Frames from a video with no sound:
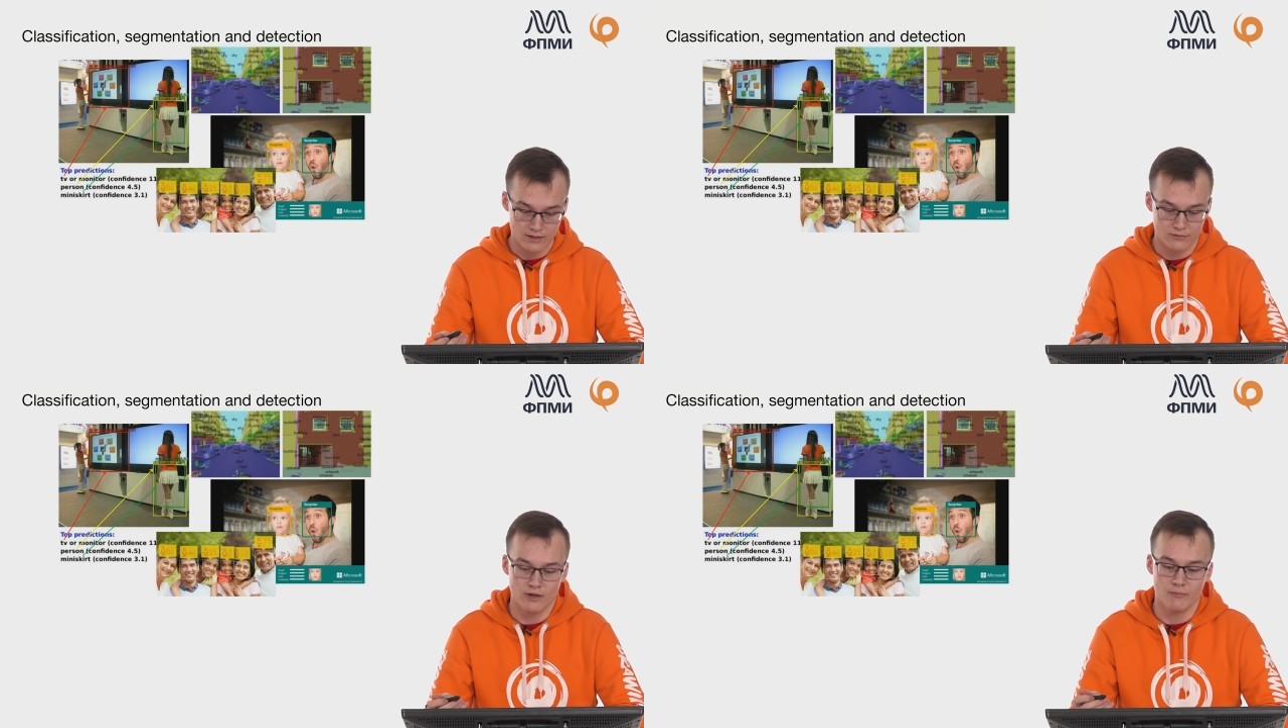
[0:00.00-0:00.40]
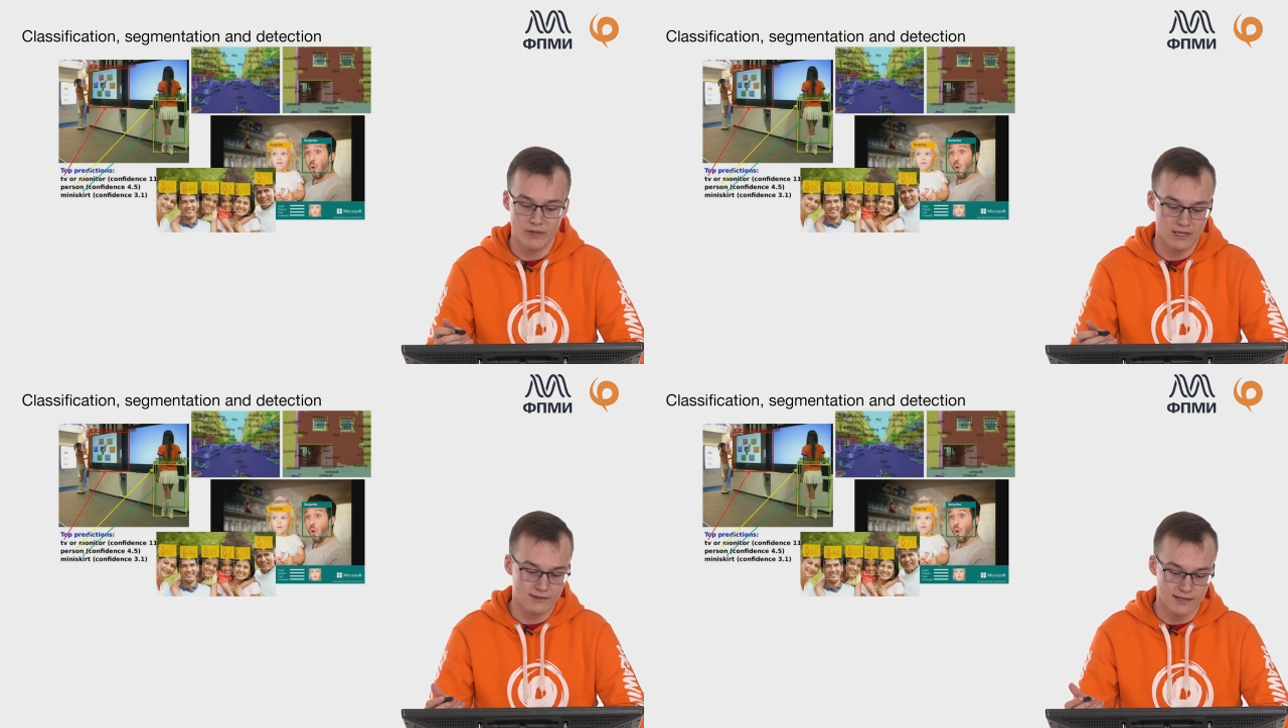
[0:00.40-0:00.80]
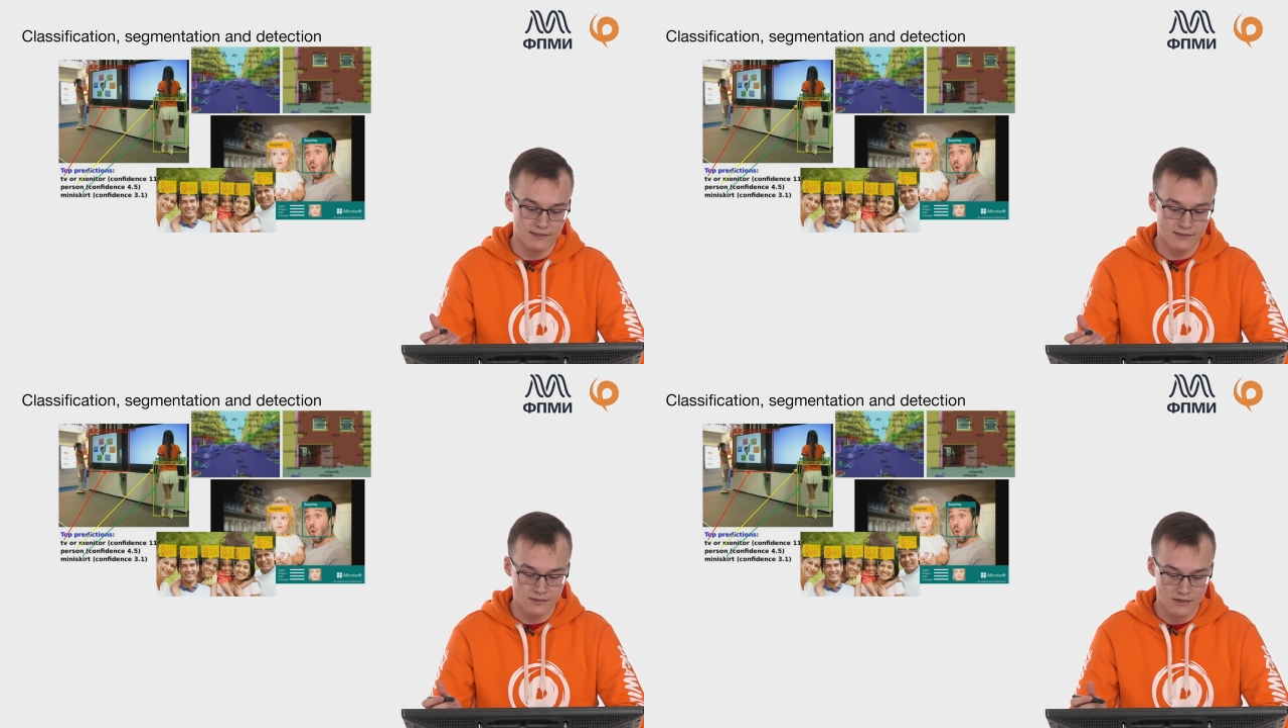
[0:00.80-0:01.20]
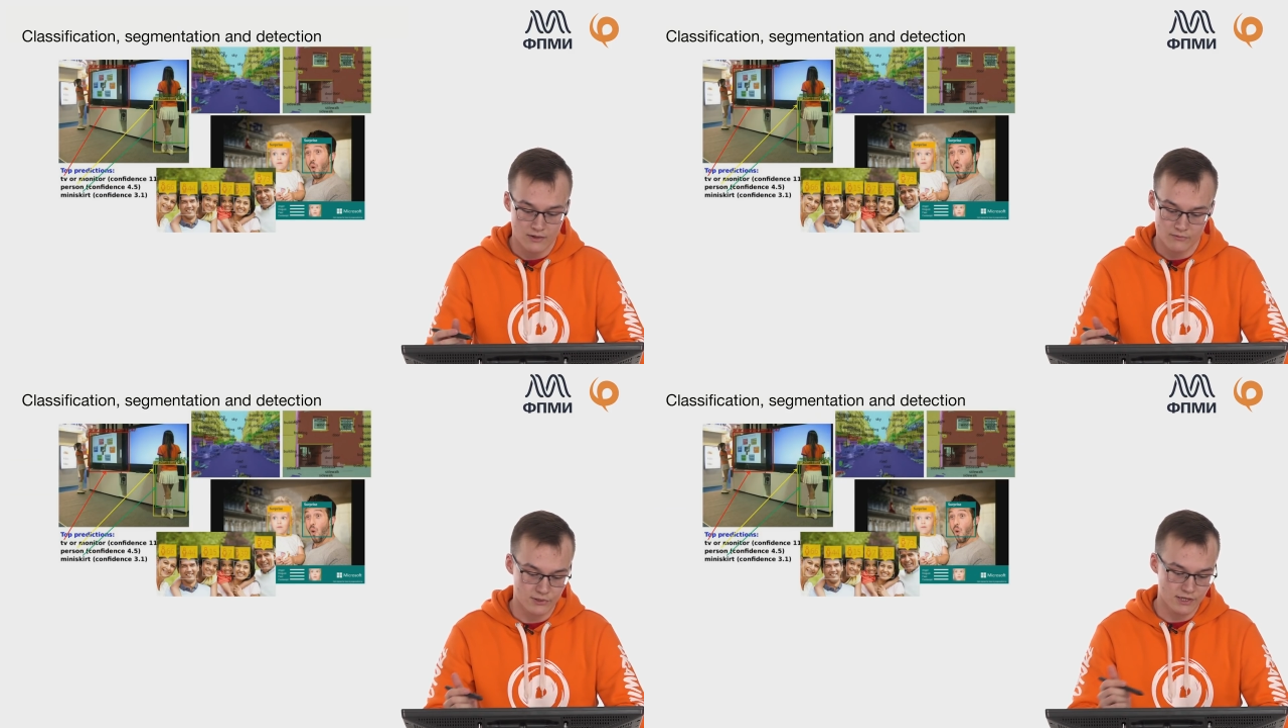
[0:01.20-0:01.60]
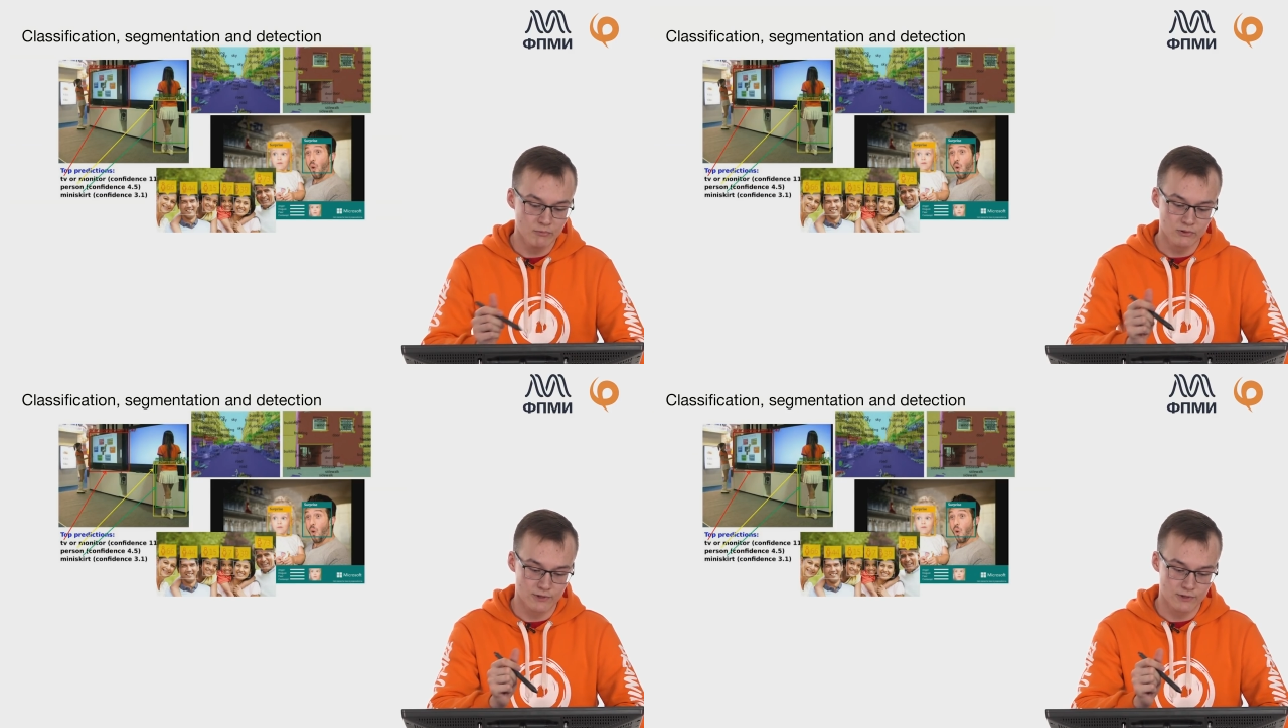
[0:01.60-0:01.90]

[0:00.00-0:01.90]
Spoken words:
There are many tasks. For example,